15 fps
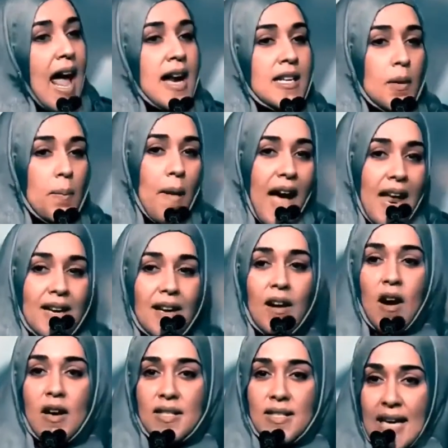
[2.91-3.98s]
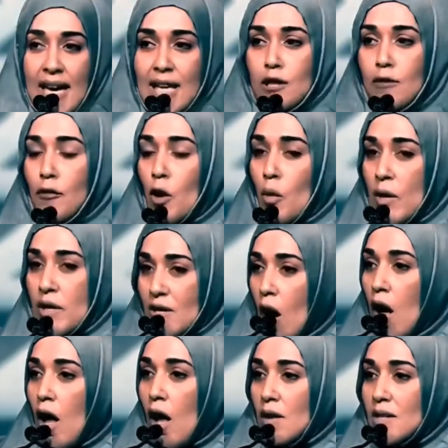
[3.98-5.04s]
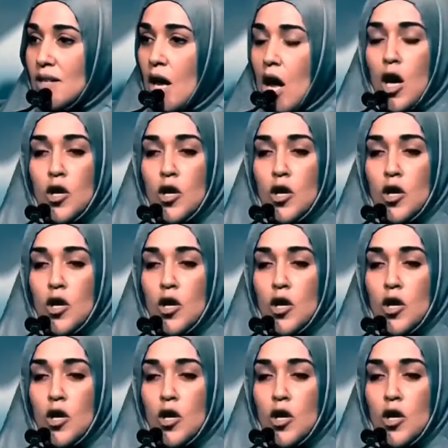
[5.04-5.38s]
and depend on our deeds for results.